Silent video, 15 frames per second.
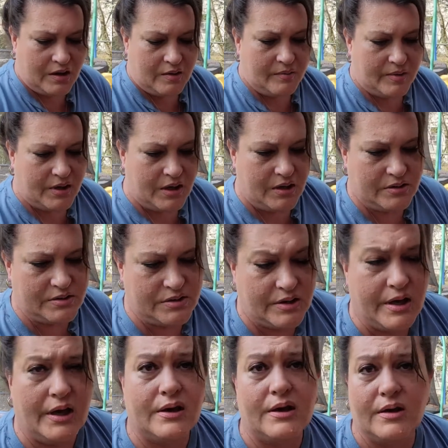Because you
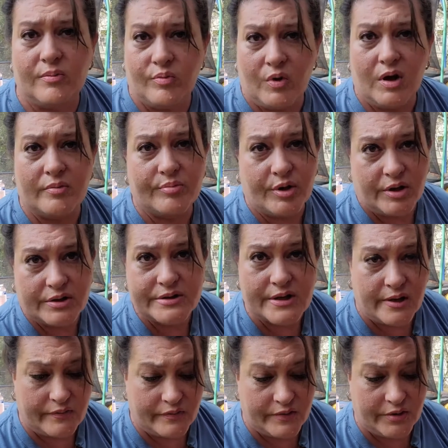can't keep wild birds
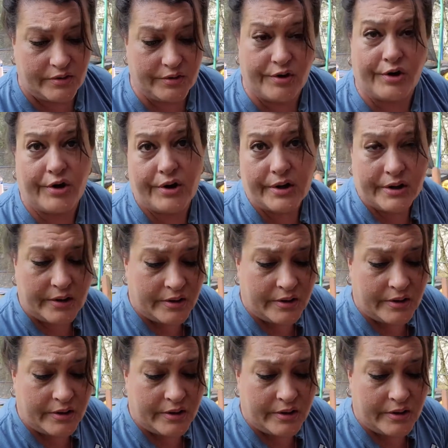out of your yard.